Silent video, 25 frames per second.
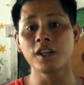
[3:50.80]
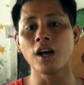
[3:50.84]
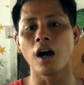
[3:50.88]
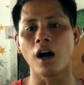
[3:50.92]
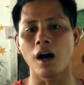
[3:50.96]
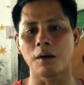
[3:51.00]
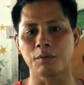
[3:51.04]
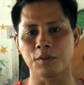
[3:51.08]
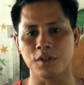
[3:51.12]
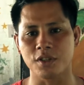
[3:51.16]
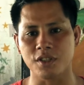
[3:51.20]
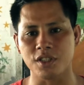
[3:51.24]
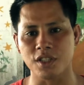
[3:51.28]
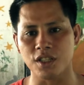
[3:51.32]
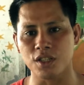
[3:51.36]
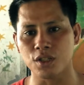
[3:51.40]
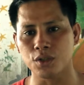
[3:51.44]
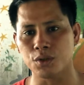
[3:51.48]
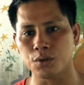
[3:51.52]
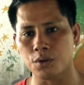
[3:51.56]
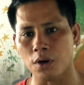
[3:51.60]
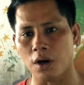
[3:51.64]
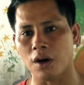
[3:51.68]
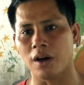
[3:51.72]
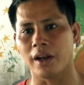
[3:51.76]
We hope to see
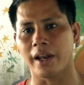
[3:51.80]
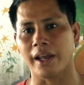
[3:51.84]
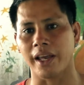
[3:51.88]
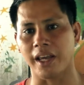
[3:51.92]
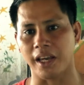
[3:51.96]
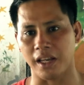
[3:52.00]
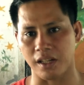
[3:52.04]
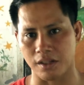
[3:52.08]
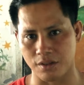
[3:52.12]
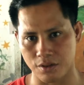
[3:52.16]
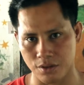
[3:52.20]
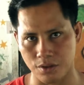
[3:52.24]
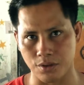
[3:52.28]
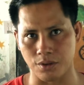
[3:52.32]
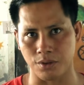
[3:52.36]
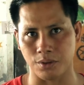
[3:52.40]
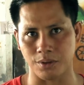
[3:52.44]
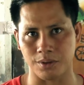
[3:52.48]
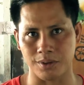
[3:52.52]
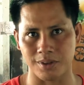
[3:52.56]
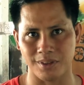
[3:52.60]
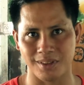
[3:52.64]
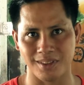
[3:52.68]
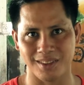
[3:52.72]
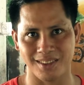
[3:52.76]
you all again soon.
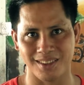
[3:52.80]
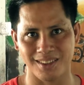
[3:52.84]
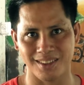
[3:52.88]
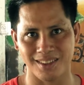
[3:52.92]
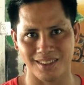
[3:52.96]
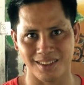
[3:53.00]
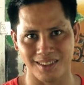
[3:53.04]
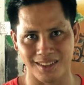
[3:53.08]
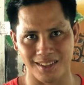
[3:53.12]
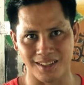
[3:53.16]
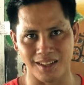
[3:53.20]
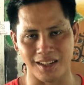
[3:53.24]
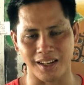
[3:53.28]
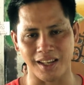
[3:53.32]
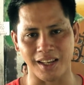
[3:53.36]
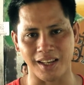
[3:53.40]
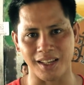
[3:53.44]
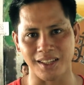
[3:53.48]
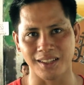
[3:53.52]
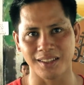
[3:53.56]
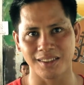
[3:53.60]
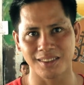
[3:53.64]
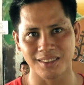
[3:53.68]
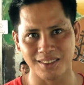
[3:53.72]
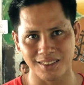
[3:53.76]
Okay,
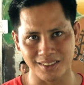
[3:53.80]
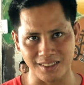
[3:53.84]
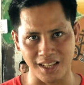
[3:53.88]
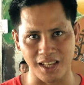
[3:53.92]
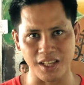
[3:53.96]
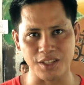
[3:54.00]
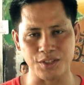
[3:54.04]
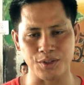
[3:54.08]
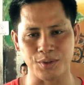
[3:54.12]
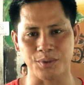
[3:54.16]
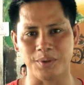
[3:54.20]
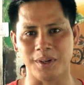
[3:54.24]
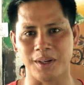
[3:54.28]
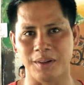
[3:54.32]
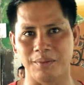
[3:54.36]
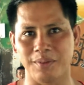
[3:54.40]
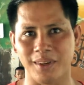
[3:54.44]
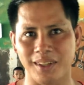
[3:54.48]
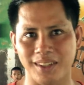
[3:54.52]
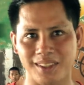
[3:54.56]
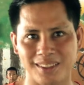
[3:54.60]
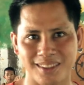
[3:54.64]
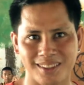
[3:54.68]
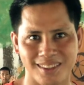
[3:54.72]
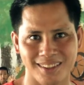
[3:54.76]
thank you very
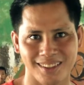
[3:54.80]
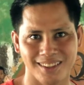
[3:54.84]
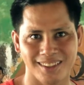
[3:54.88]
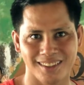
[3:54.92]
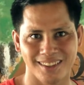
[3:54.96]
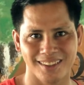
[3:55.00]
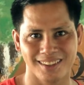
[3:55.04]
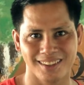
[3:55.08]
much.